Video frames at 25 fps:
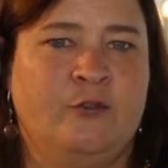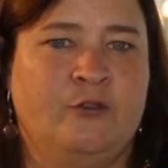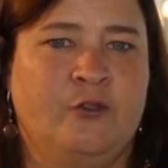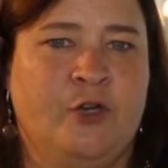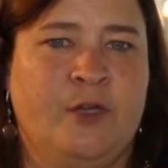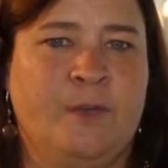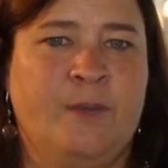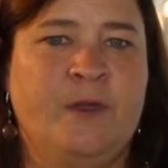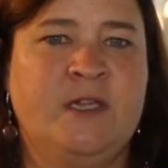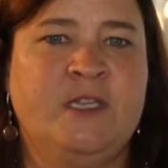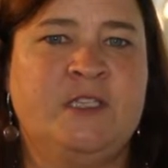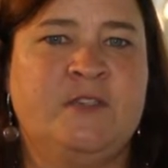
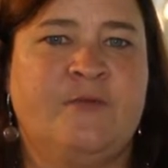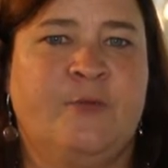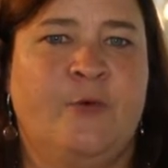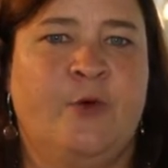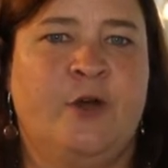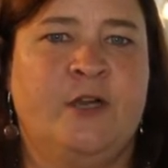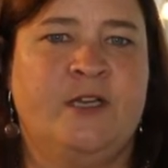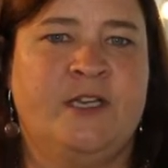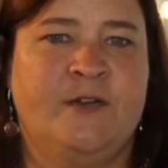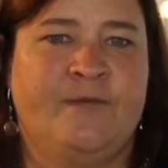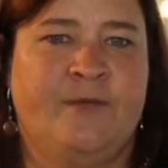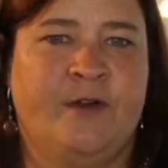treatments
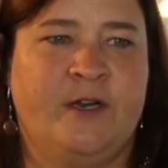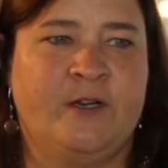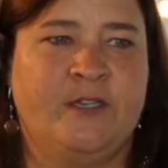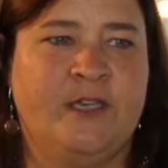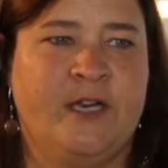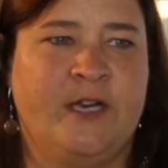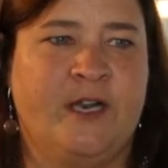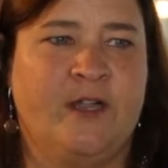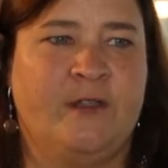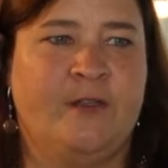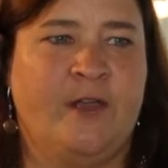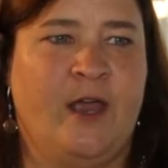for
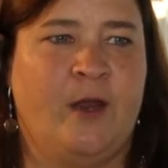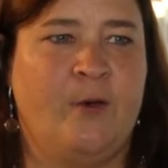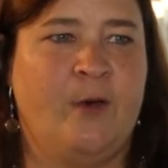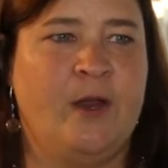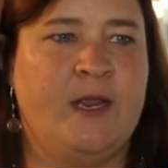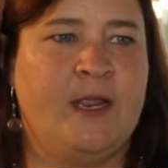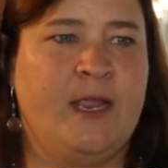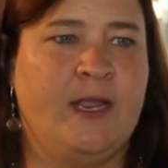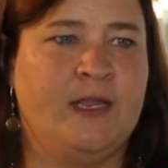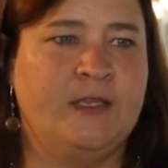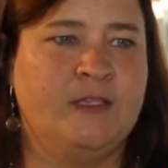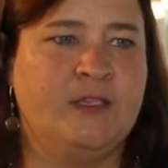differentiated
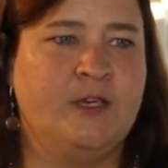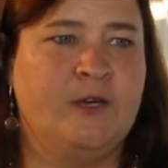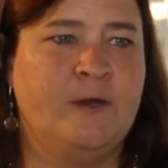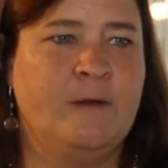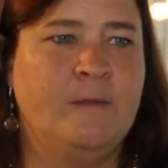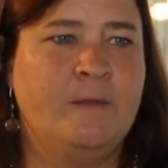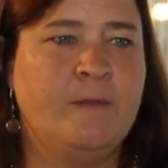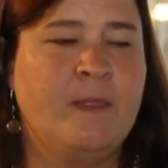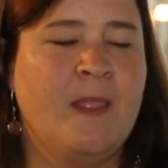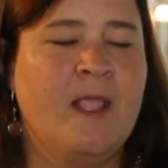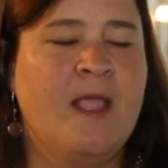thyroid cancer.